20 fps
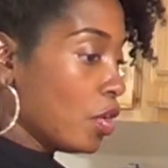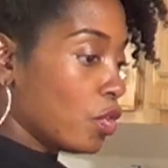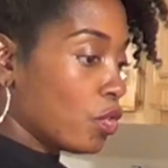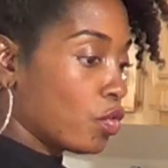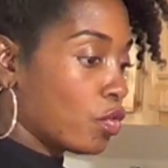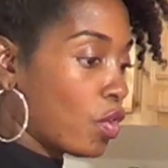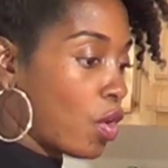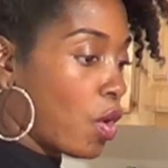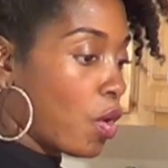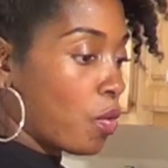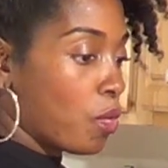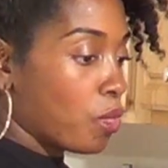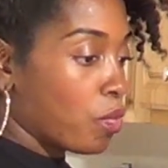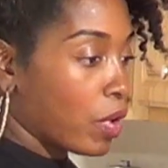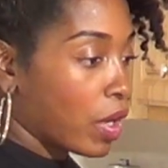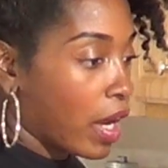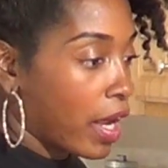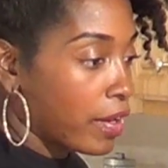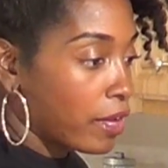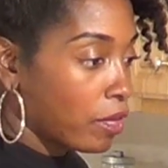So
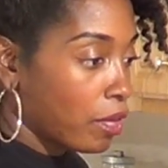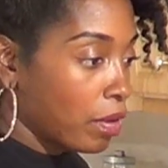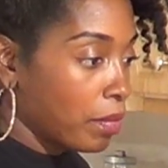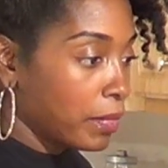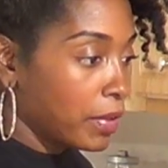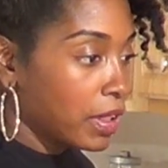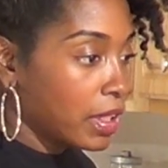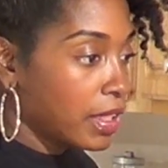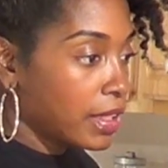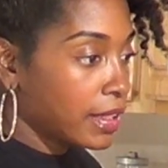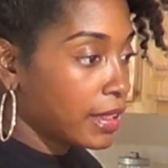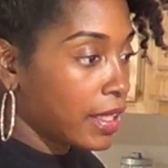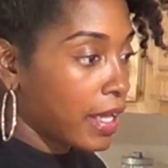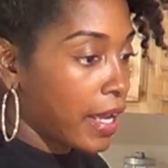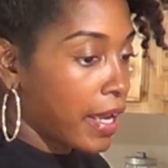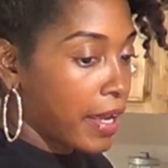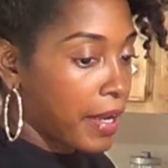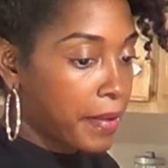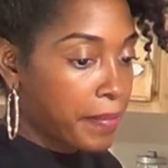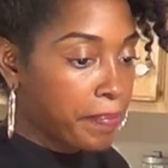what I normally
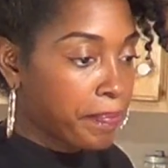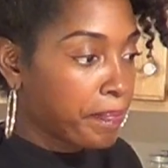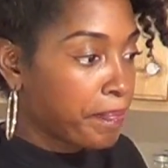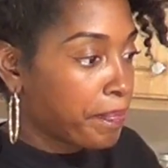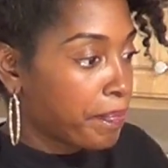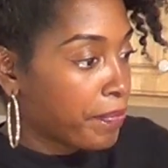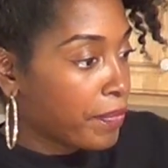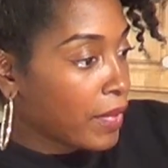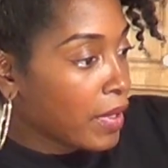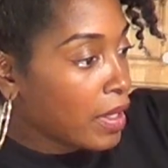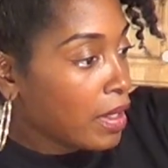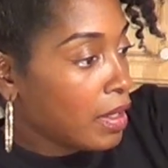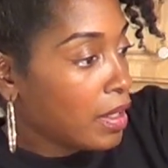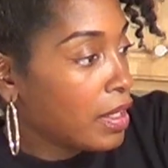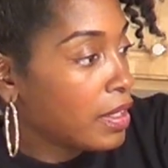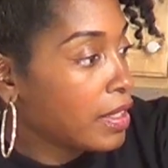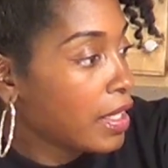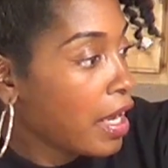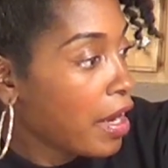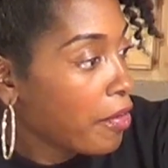say
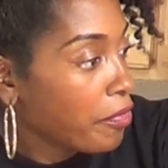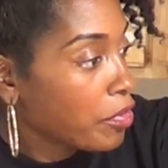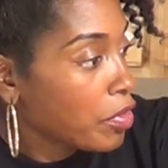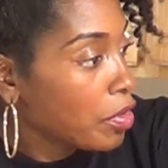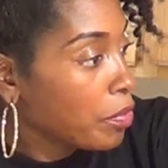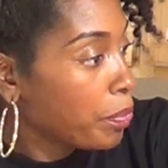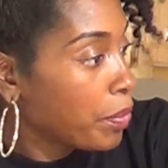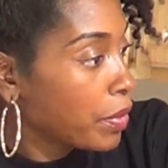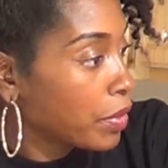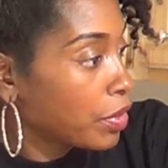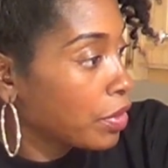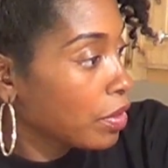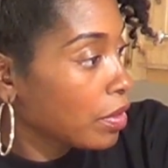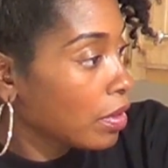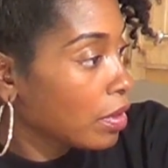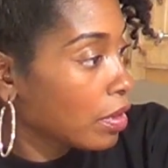is after you put your